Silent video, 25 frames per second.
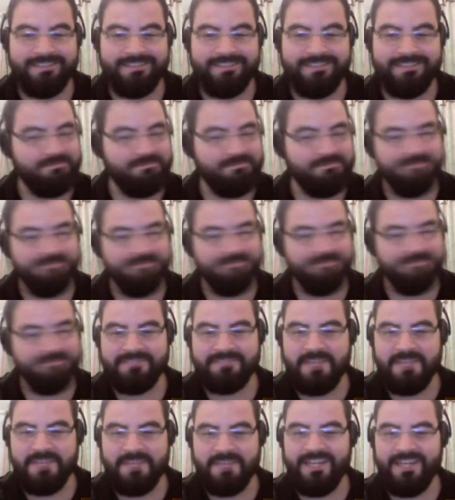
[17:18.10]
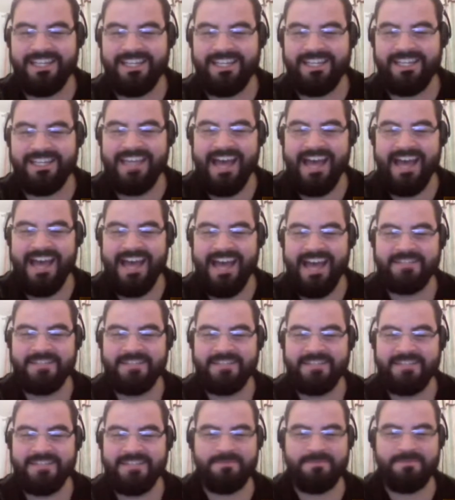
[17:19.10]
immediately gasped and
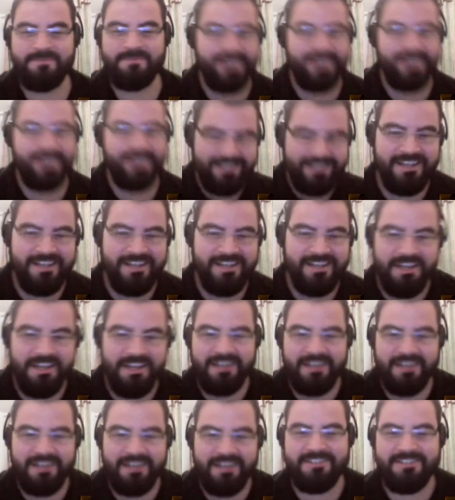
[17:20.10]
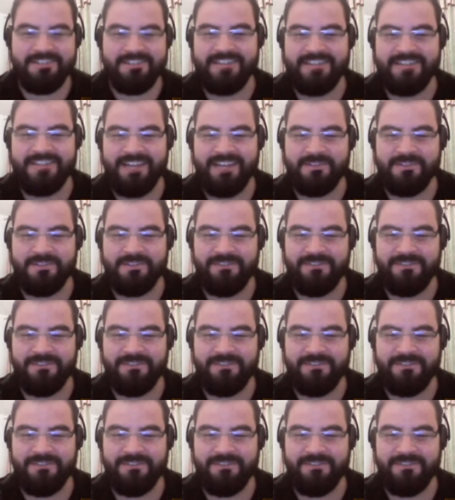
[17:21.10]
hunched down to the floor.